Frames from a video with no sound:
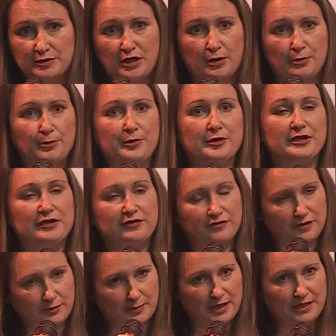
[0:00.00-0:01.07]
company, for
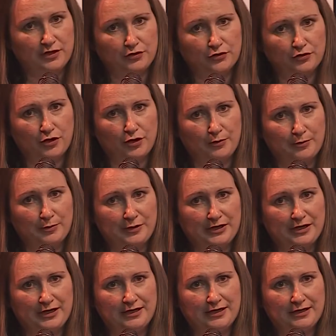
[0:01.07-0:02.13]
a micro
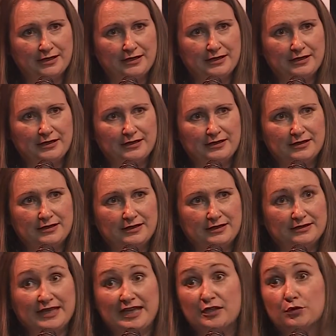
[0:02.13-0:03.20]
company,
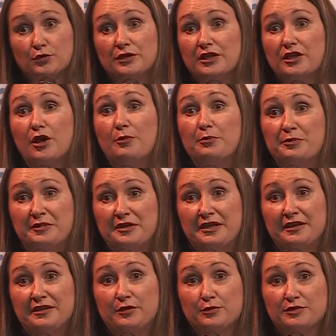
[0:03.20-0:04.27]
let alone a company
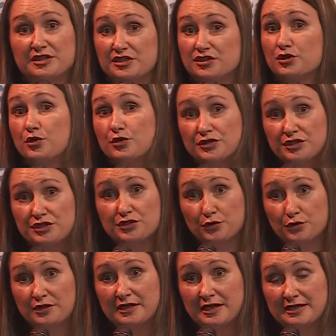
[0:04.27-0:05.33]
that was a Scottish
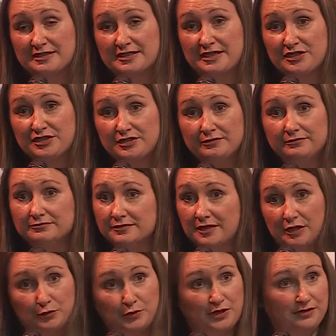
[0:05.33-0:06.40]
organisation,
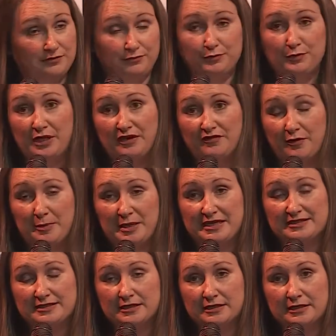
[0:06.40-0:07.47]
and we have a
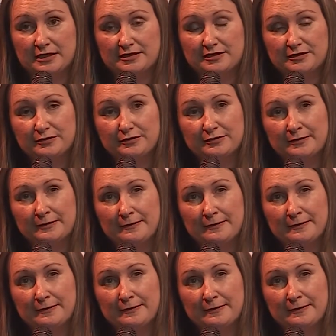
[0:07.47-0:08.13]
base in Glasgow.